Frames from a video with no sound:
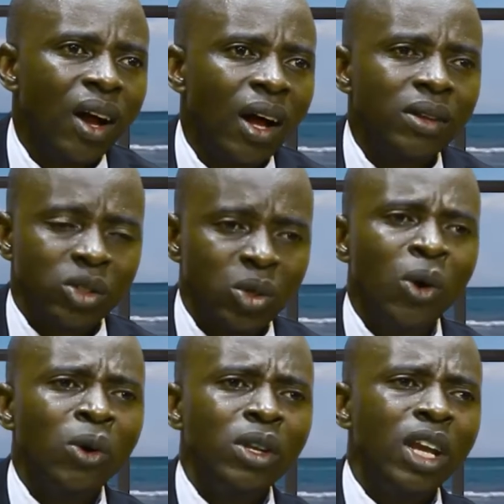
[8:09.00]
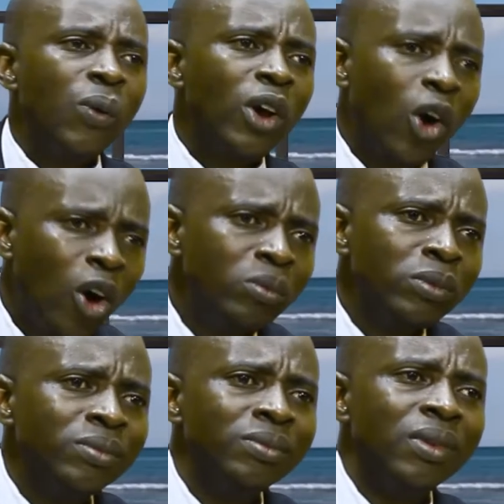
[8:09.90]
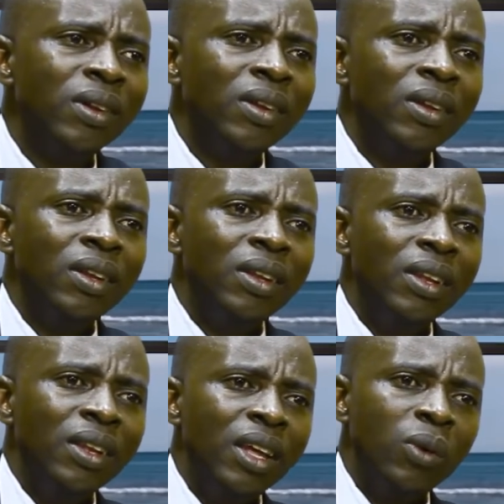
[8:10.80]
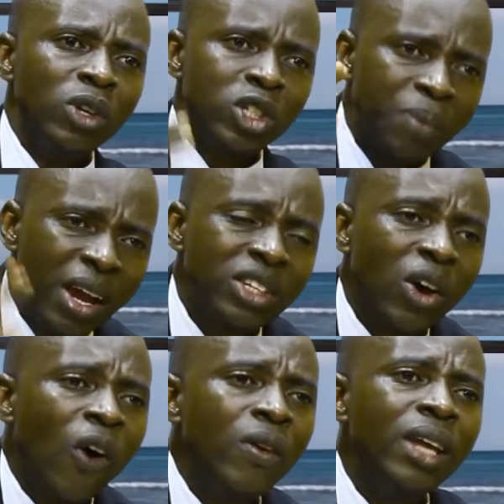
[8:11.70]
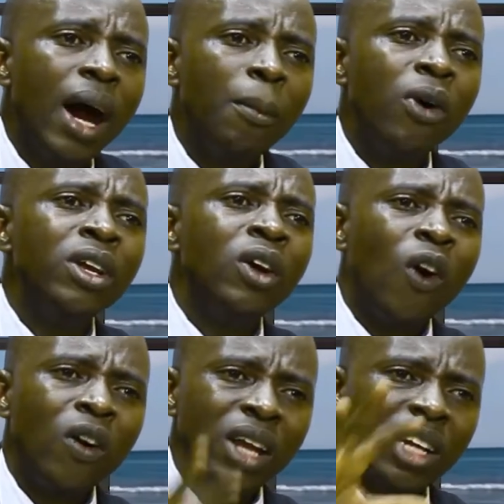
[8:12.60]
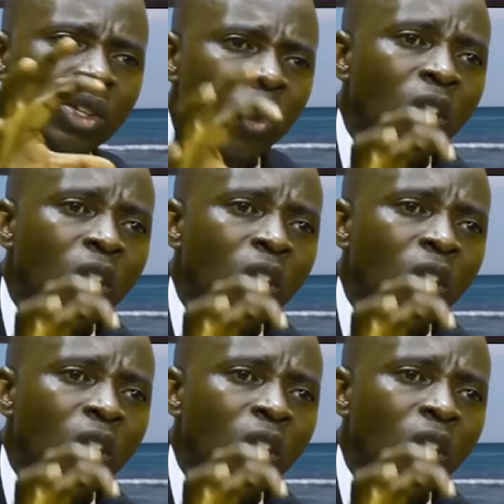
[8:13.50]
And so they will come, they will spend all their money, all that